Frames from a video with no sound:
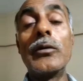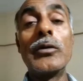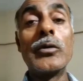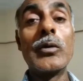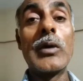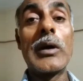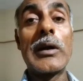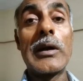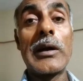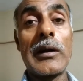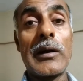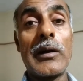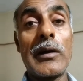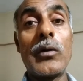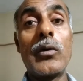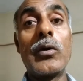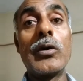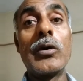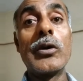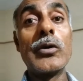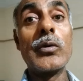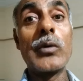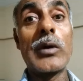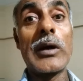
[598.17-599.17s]
You are not
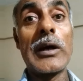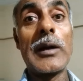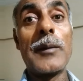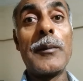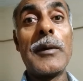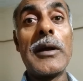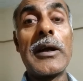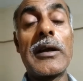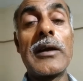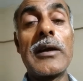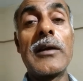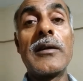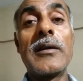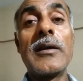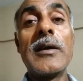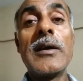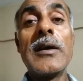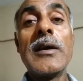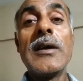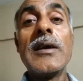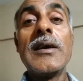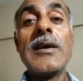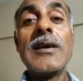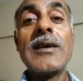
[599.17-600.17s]
alone. You can make it.
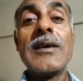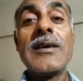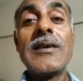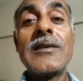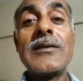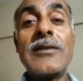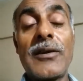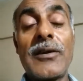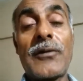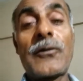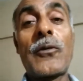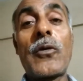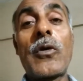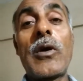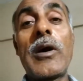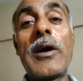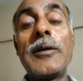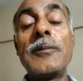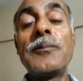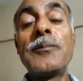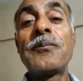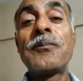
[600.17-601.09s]
Just try.